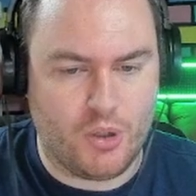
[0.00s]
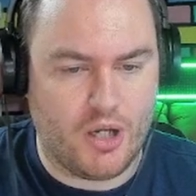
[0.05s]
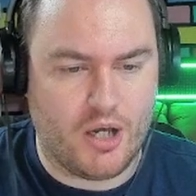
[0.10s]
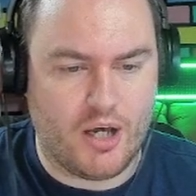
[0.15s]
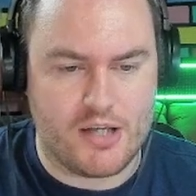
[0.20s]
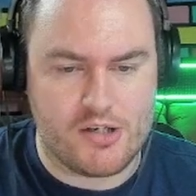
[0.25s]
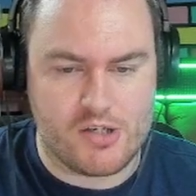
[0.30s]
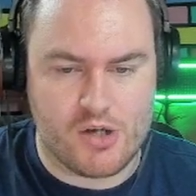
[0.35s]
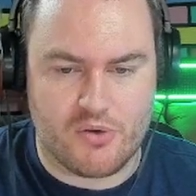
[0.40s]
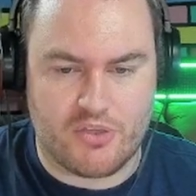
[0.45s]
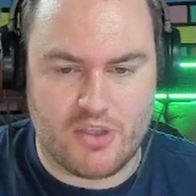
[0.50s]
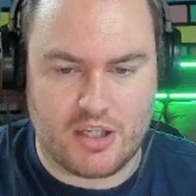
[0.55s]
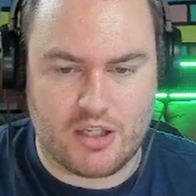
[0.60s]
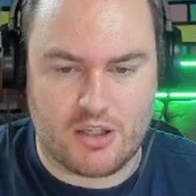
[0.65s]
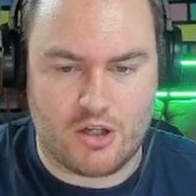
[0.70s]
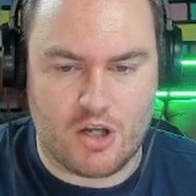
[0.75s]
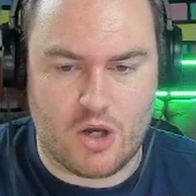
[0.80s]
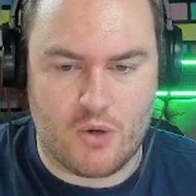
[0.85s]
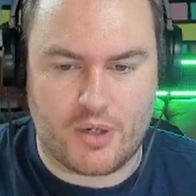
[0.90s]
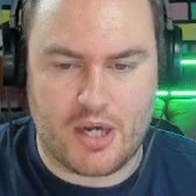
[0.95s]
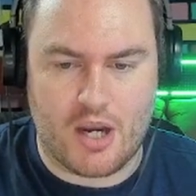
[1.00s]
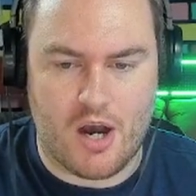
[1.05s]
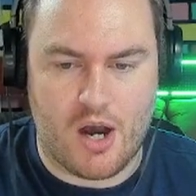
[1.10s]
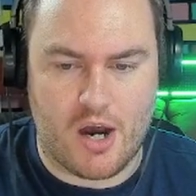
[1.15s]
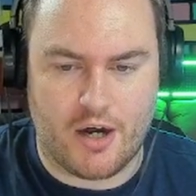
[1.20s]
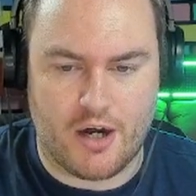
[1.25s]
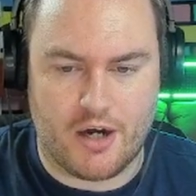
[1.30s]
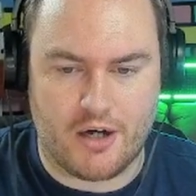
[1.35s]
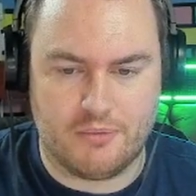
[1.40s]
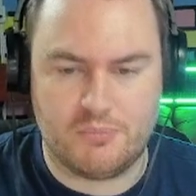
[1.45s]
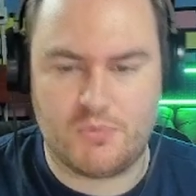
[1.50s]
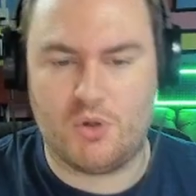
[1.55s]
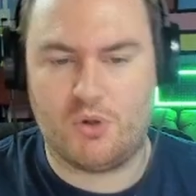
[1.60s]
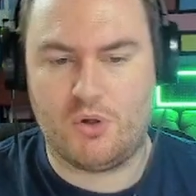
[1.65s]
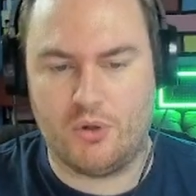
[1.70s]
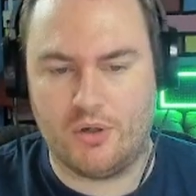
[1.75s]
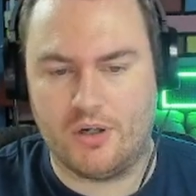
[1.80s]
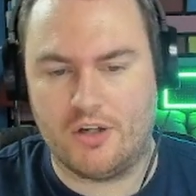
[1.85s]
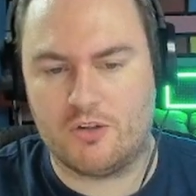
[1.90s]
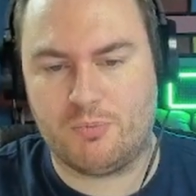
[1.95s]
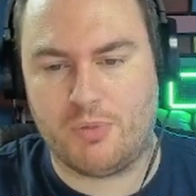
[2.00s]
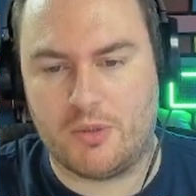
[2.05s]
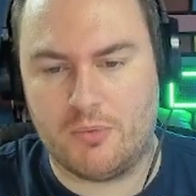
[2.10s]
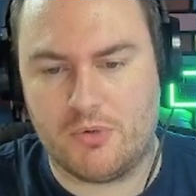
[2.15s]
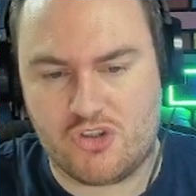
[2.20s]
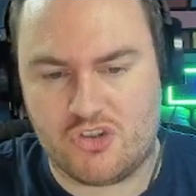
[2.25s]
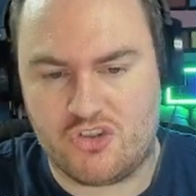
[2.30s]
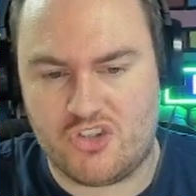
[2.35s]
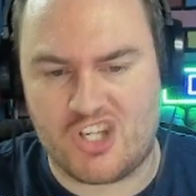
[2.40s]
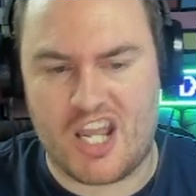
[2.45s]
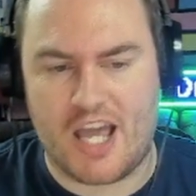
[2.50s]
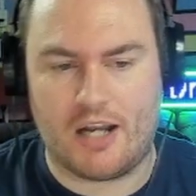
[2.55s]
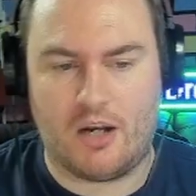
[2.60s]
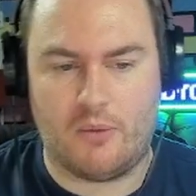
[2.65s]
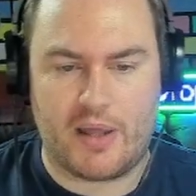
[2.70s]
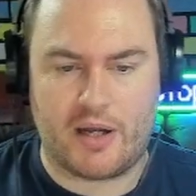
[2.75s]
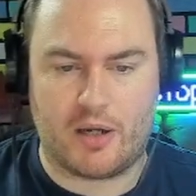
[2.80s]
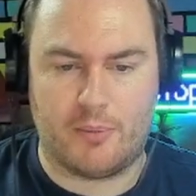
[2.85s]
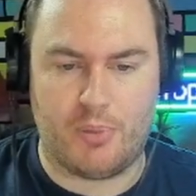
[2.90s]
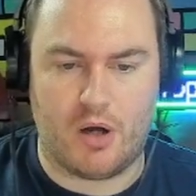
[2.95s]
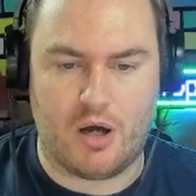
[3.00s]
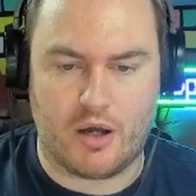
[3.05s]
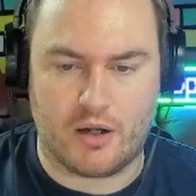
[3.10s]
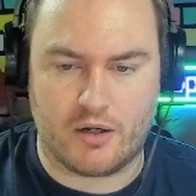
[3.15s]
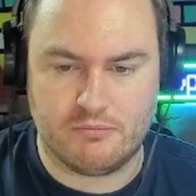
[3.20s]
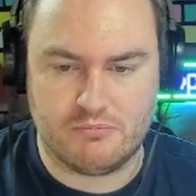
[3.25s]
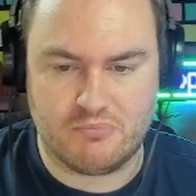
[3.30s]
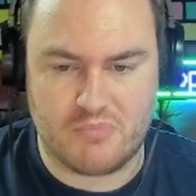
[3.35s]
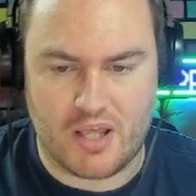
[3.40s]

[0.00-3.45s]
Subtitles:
I don't think could go any higher. Kakuna is pretty much just a yellow Metapod.